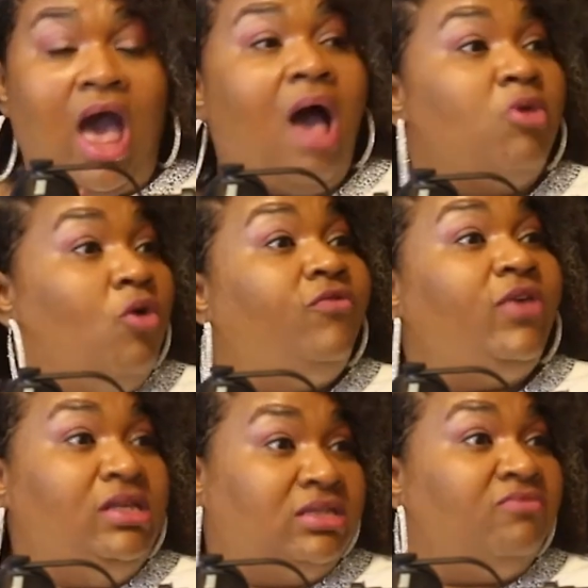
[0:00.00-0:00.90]
I'm going to
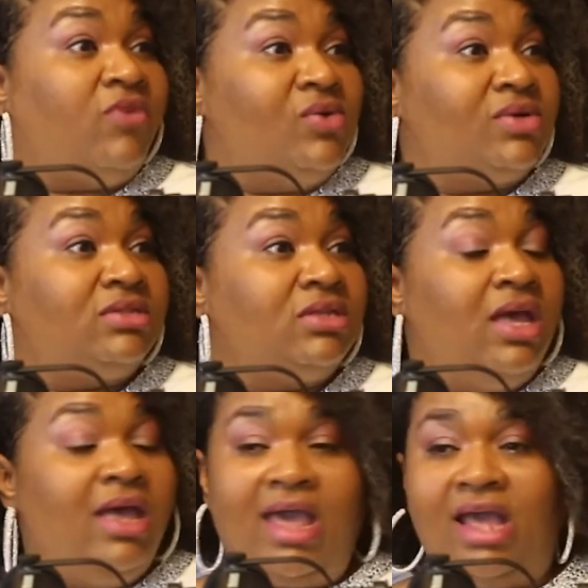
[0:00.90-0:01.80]
feed some folks.
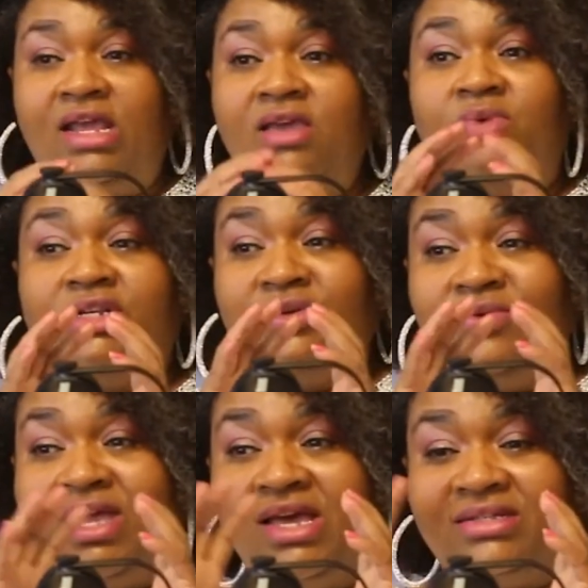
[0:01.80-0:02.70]
And he would
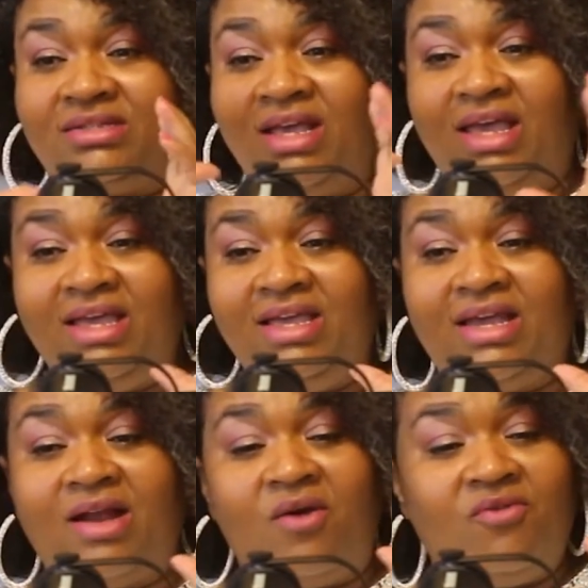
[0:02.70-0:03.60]
he'd
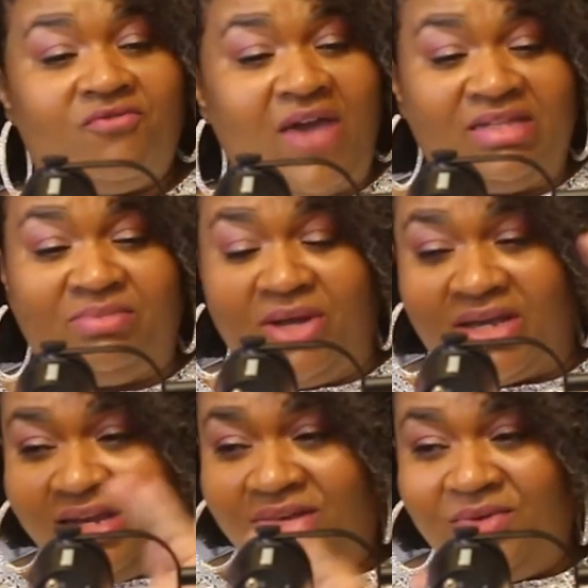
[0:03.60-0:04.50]
get on
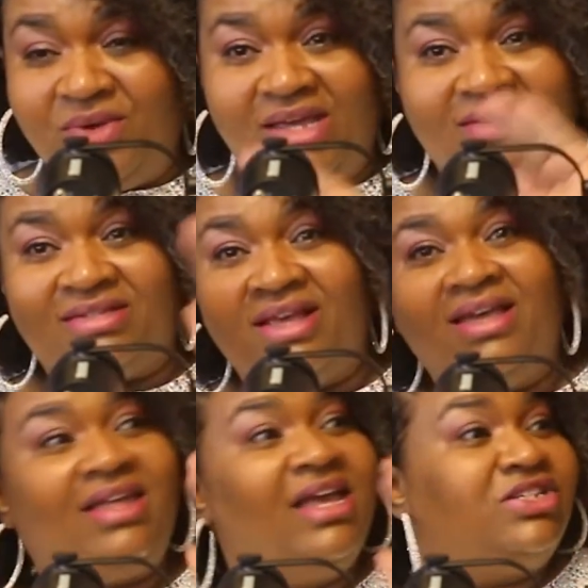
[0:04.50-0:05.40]
Facebook and do his
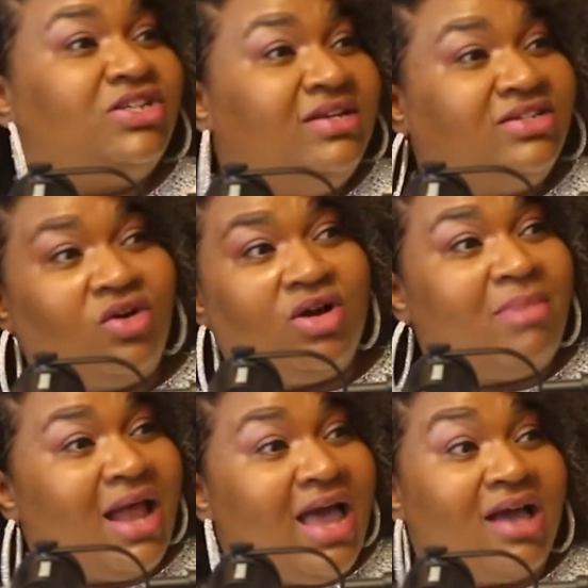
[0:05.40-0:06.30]
kitchen and show
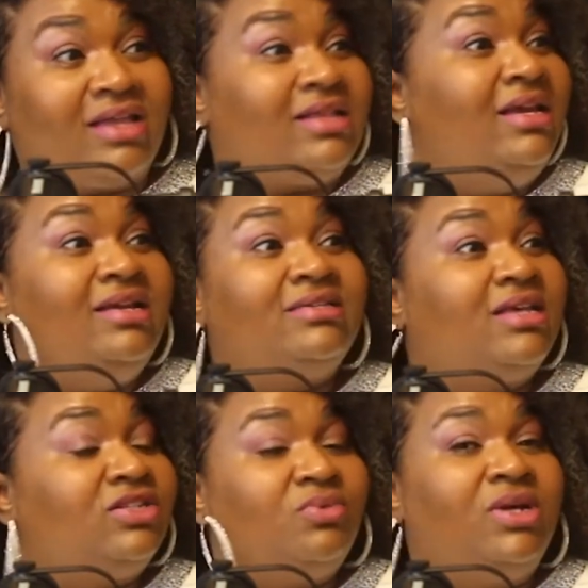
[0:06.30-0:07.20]
everybody how clean his
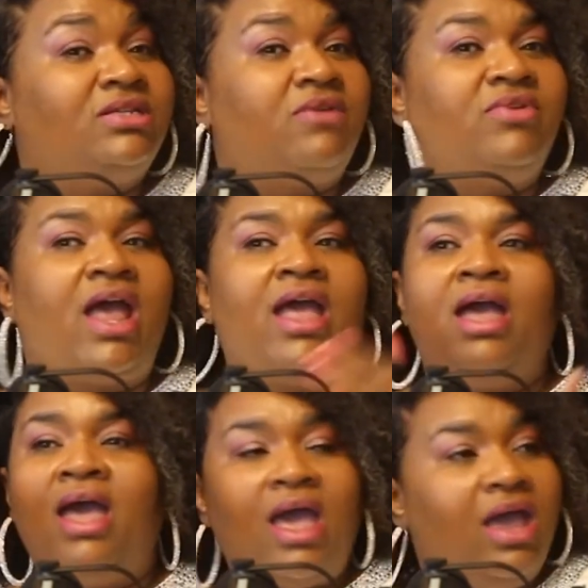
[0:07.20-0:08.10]
kitchen was every day.
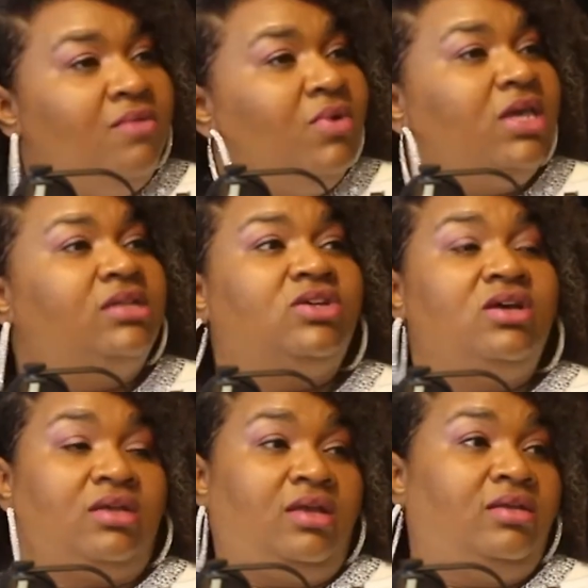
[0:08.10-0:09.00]
And he would get to
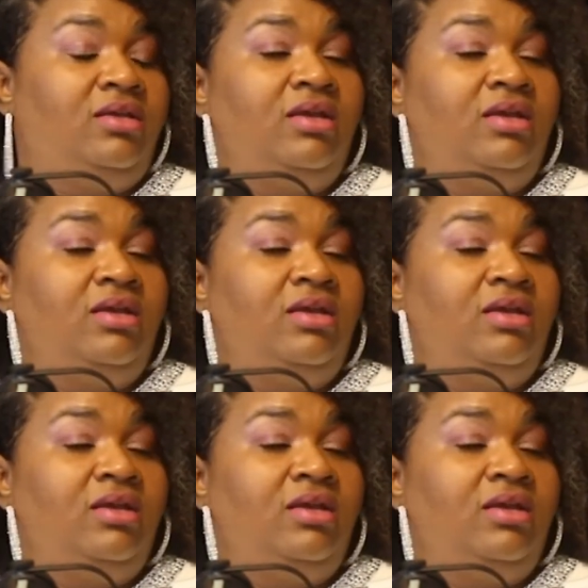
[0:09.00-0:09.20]
cooking.